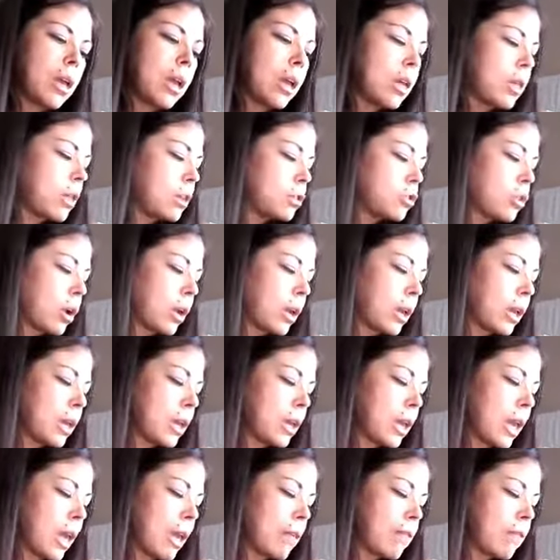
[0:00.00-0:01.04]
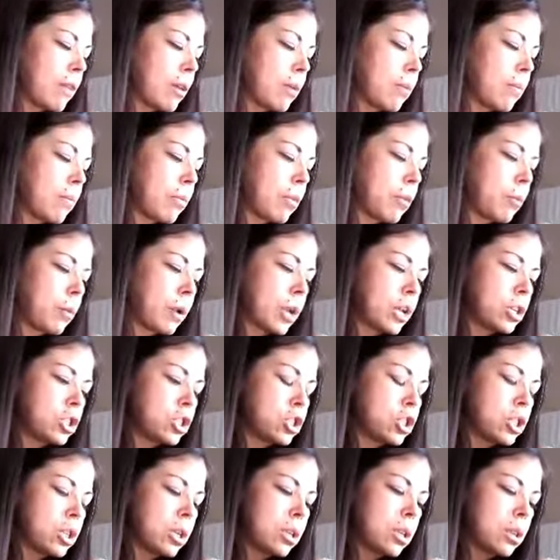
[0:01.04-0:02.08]
and the dragon gave him the
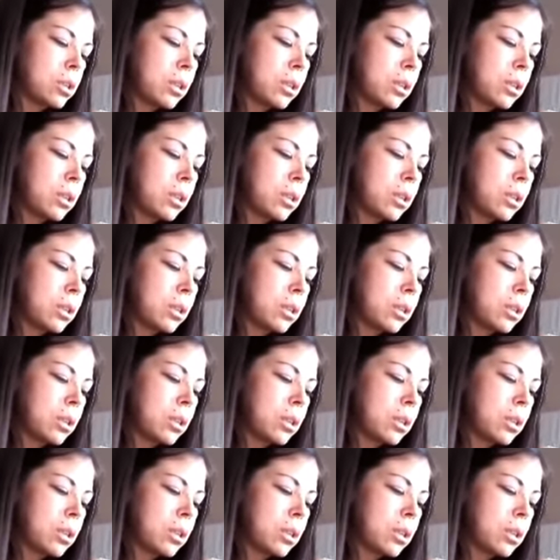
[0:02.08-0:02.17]
wish.